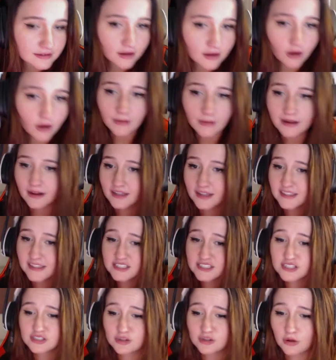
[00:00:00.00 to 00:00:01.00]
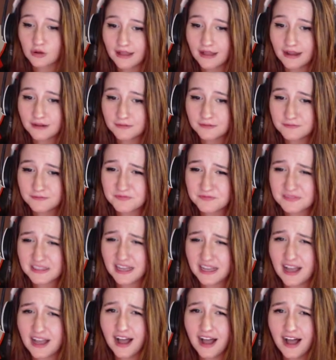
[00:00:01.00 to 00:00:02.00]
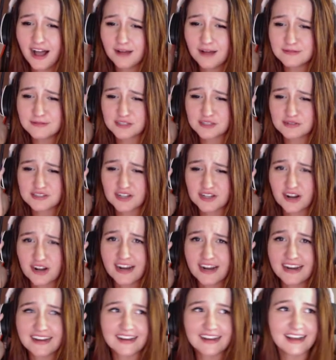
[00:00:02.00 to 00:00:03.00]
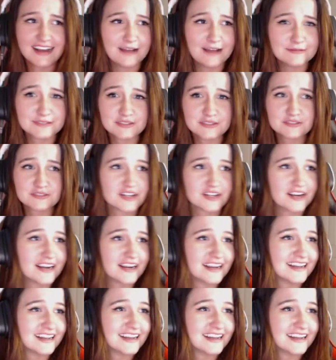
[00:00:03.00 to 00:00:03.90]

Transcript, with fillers: Oh my god, this is so loud. Oh, I'm so sorry. I'm so sorry.